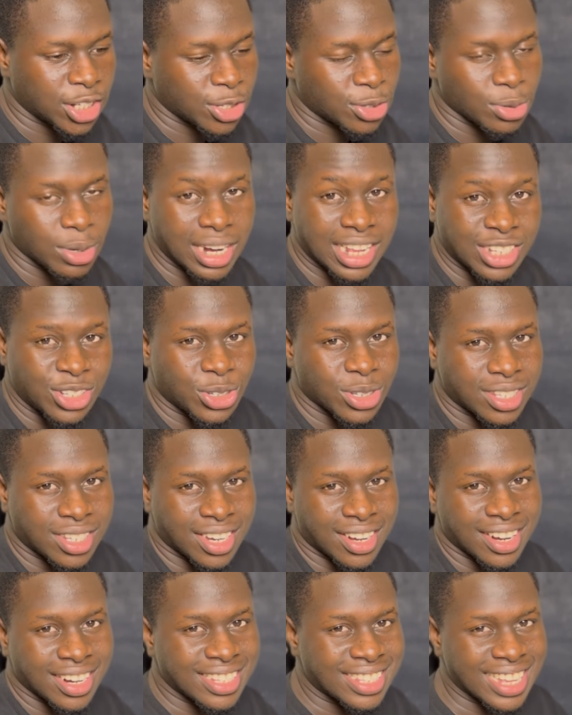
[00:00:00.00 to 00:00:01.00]
So let's
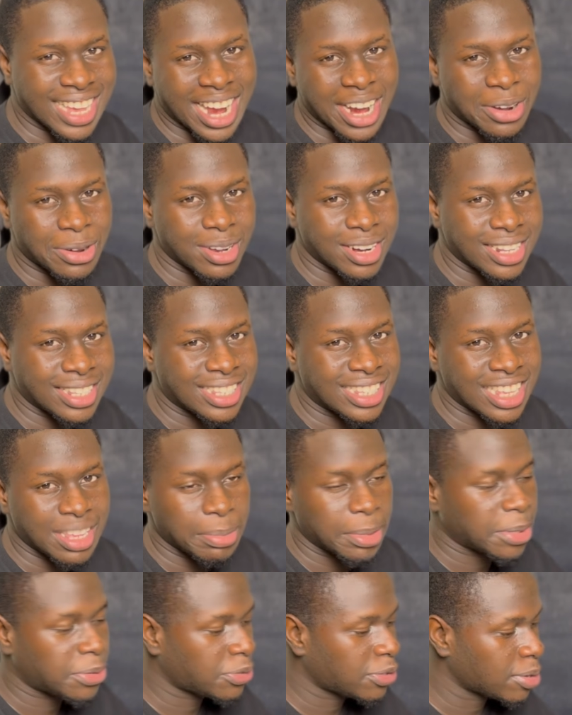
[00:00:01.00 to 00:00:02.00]
just create a high quality
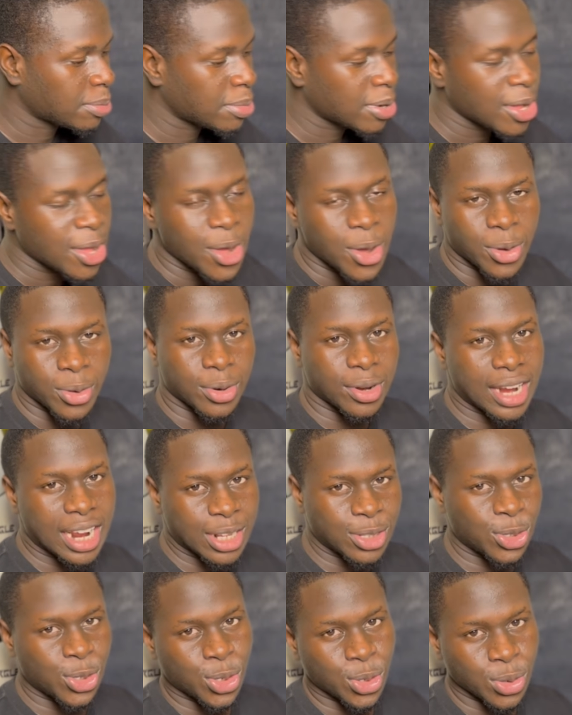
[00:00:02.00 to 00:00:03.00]
image from
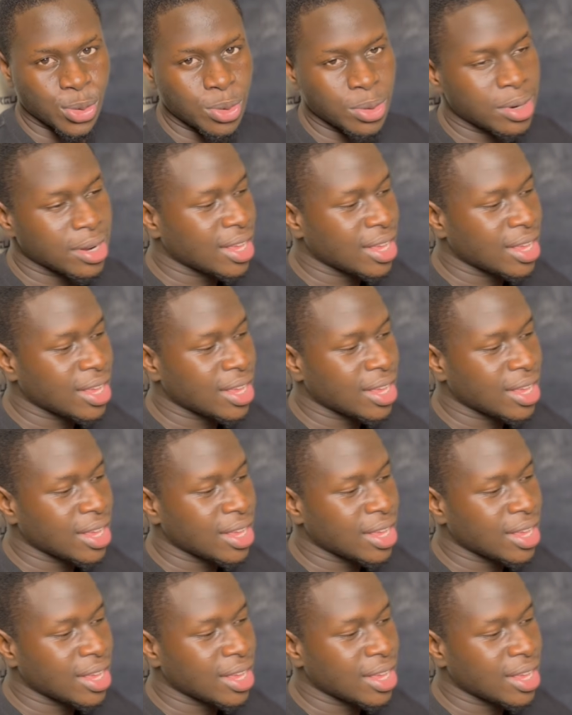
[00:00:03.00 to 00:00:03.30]
another tool,